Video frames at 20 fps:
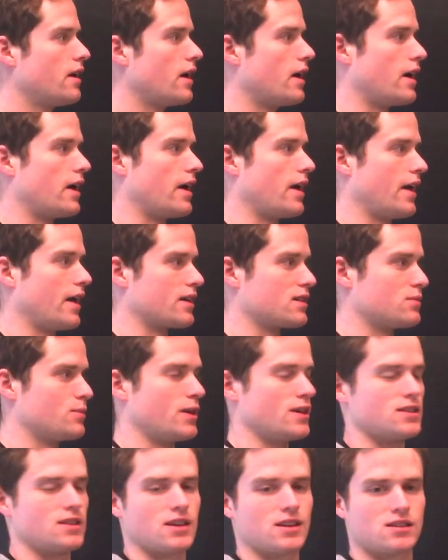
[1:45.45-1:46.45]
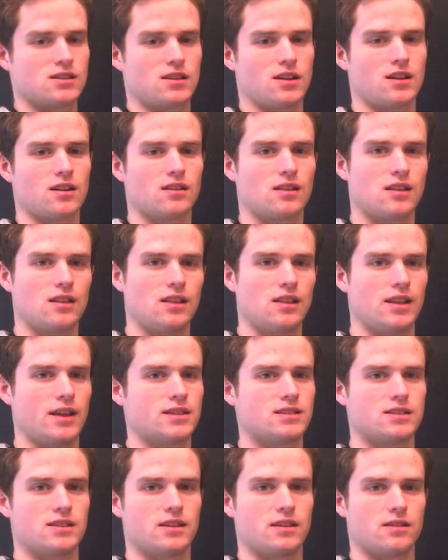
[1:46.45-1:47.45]
uh, x minus x naught
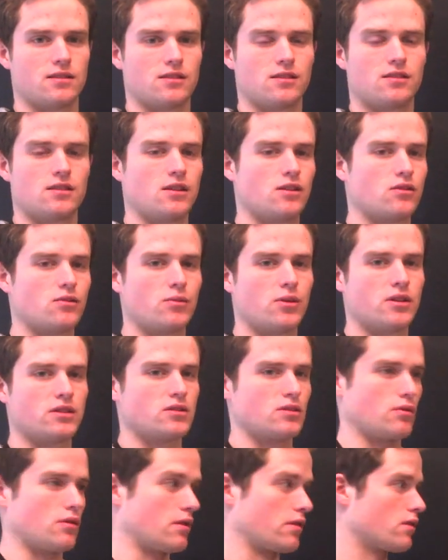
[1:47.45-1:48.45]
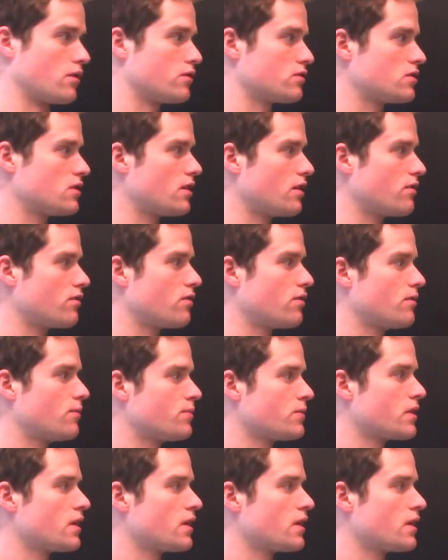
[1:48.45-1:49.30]
less than delta 1, so they're close enough.